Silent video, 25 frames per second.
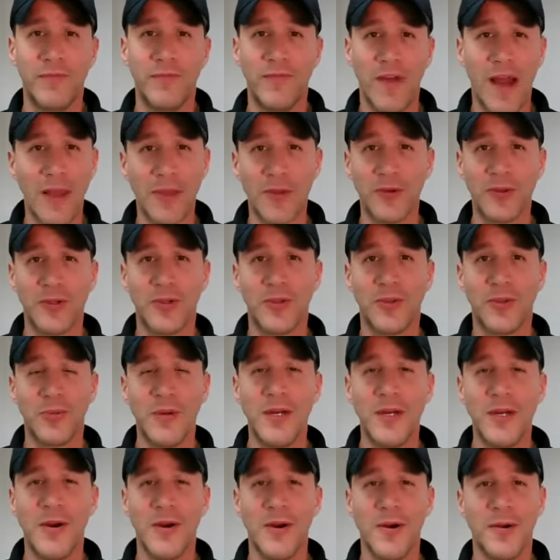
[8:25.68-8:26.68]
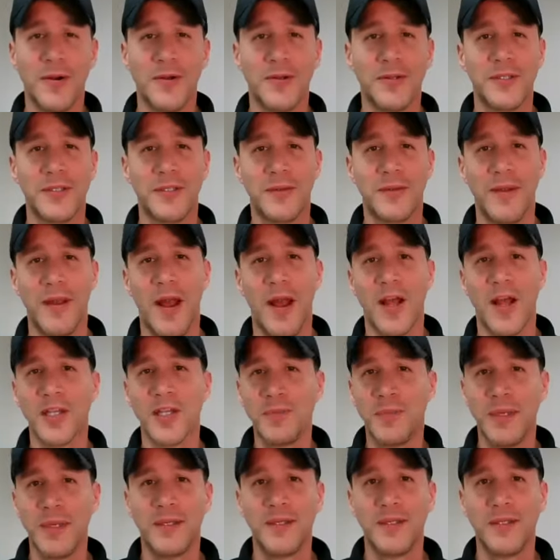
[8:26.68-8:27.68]
father to 3 girls,
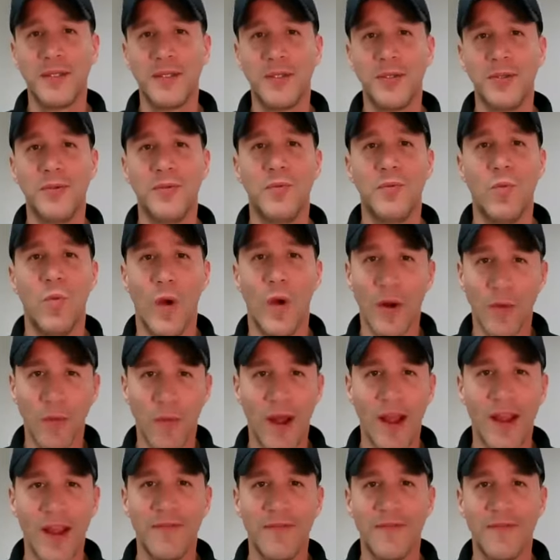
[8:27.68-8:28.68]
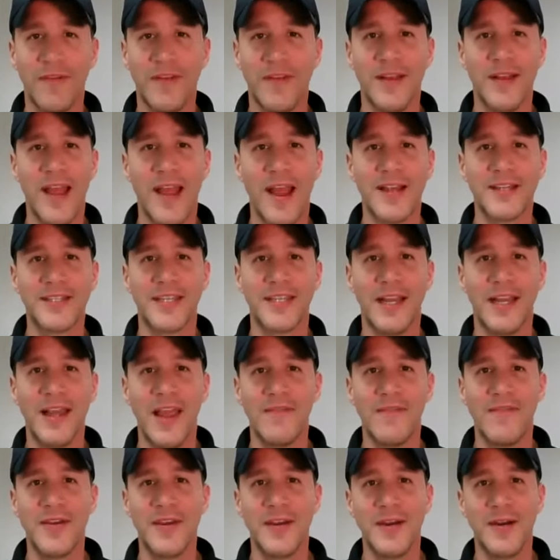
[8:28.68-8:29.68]
husband to 1 wife for the last
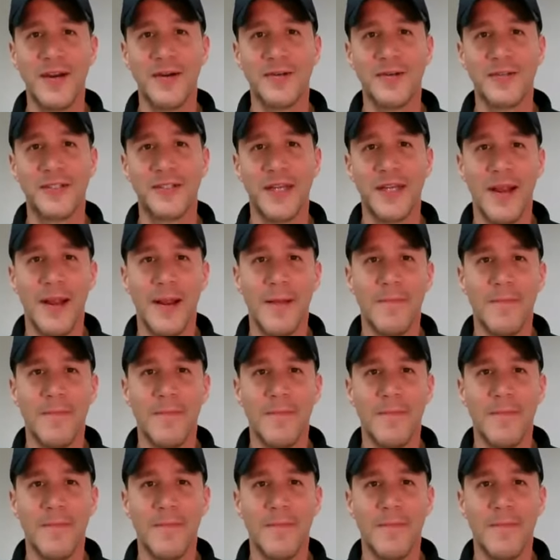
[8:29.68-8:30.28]
11 years,